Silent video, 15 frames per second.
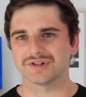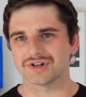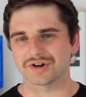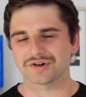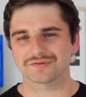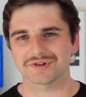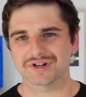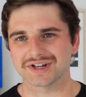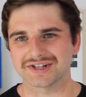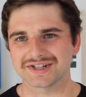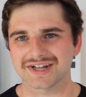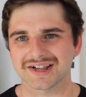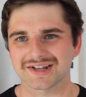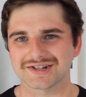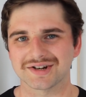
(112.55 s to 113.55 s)
you know, really
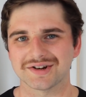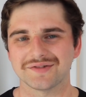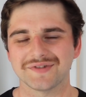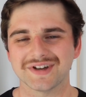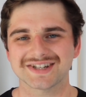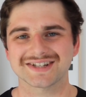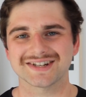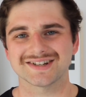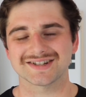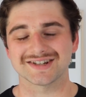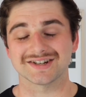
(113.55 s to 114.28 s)
intelligent investors,